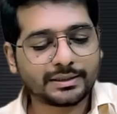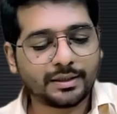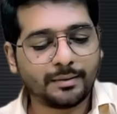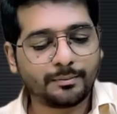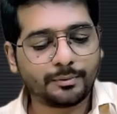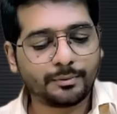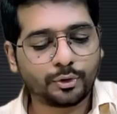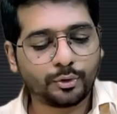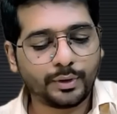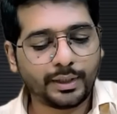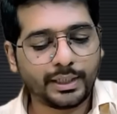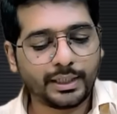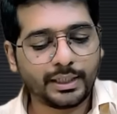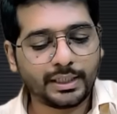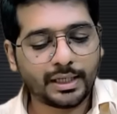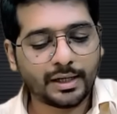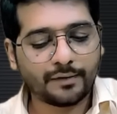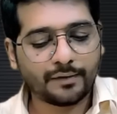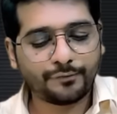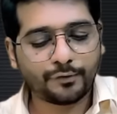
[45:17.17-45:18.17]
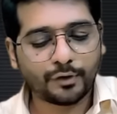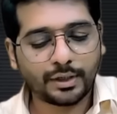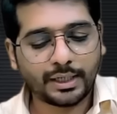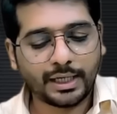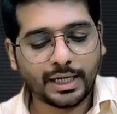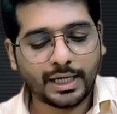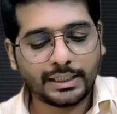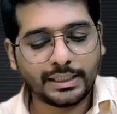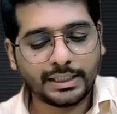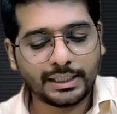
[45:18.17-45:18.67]
come to India for
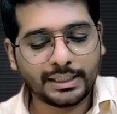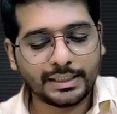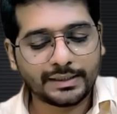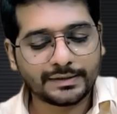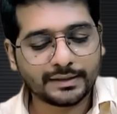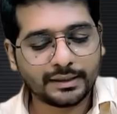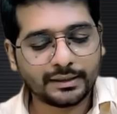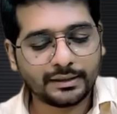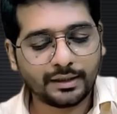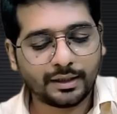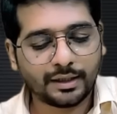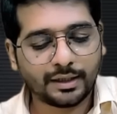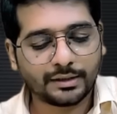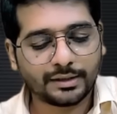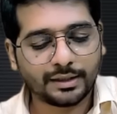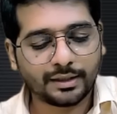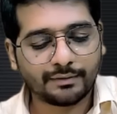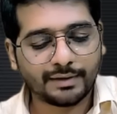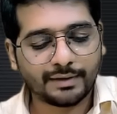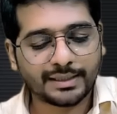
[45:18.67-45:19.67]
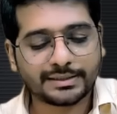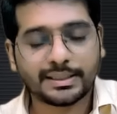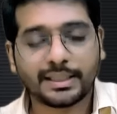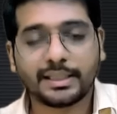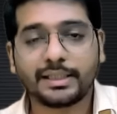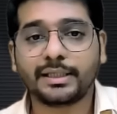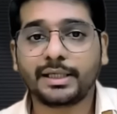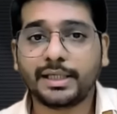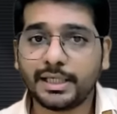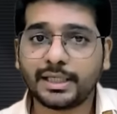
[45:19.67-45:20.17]
any reason otherwise
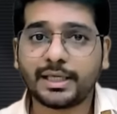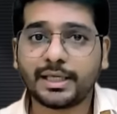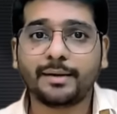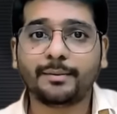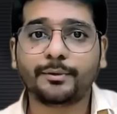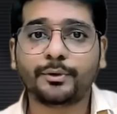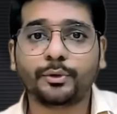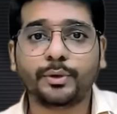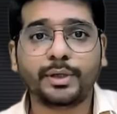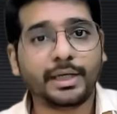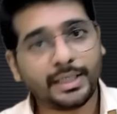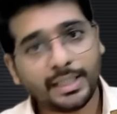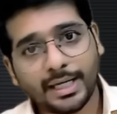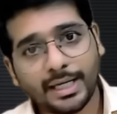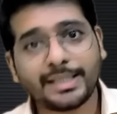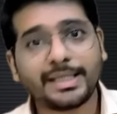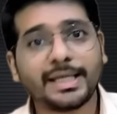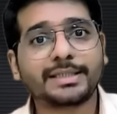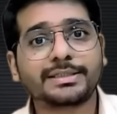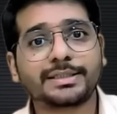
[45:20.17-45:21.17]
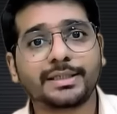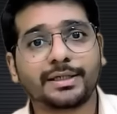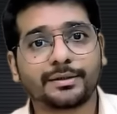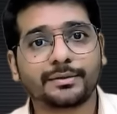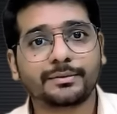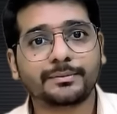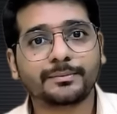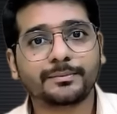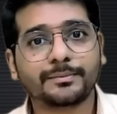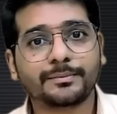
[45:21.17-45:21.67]
then. He came to India, yes
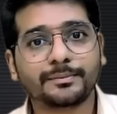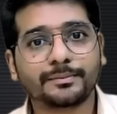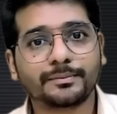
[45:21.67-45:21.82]
sir.